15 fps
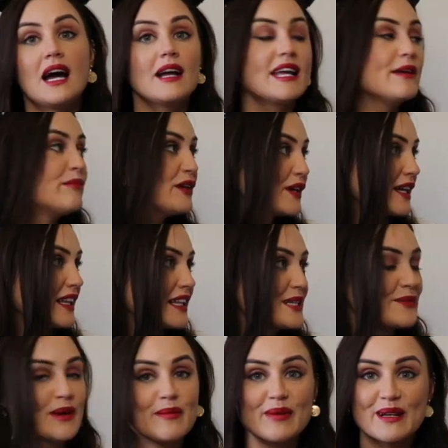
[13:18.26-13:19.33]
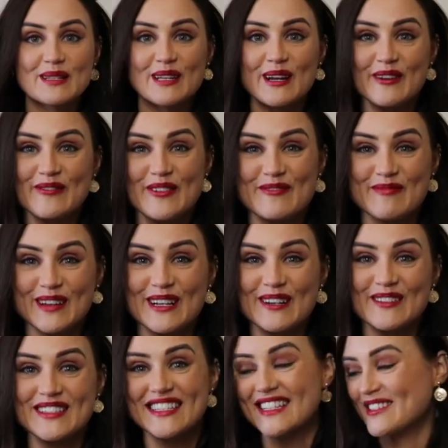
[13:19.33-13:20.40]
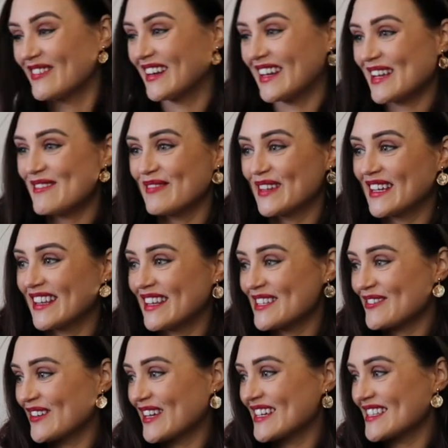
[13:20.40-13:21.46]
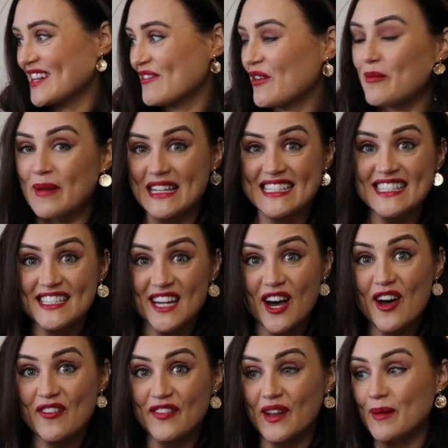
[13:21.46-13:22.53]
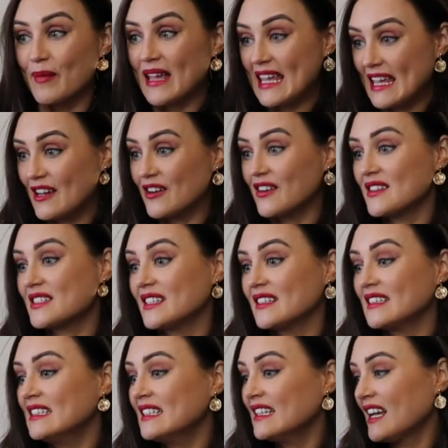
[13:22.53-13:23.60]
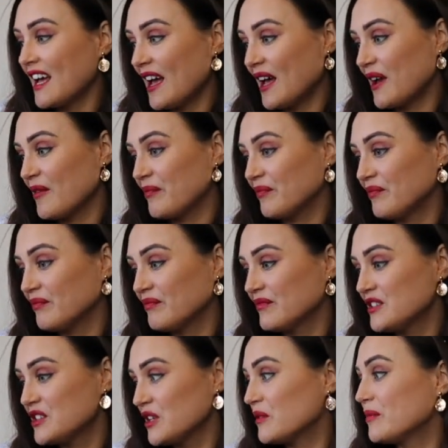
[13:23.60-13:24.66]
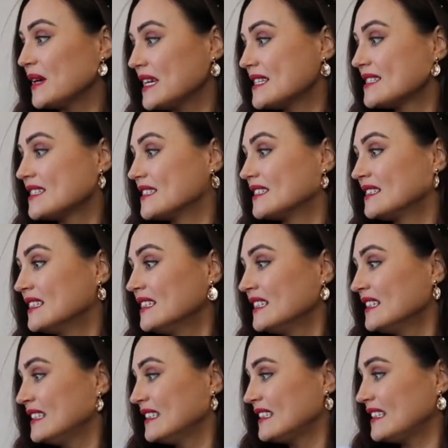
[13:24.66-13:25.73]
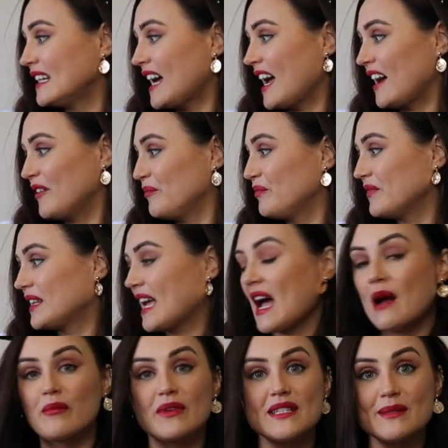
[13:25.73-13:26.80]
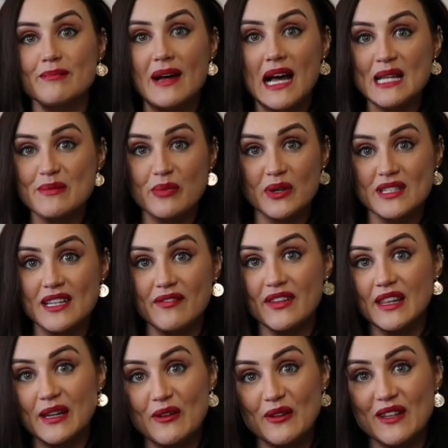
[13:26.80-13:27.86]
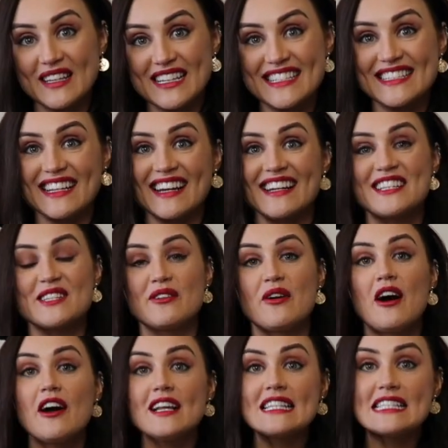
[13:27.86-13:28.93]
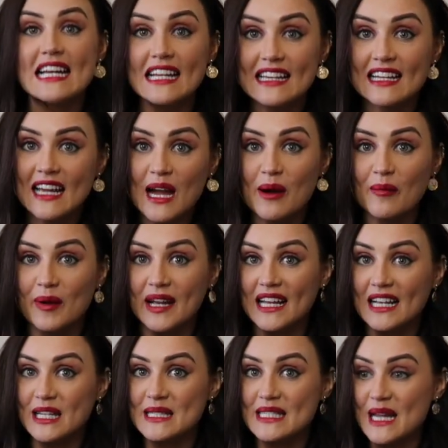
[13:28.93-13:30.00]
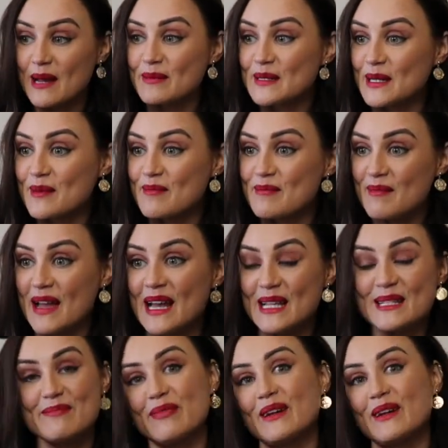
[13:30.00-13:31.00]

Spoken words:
I keep looking this way because I have all my clothes this way, and I keep looking this way because I have all my stuff, like my ears and toothpaste and cameras and passports, everything all on this side. So outside the camera it looks an absolute mess,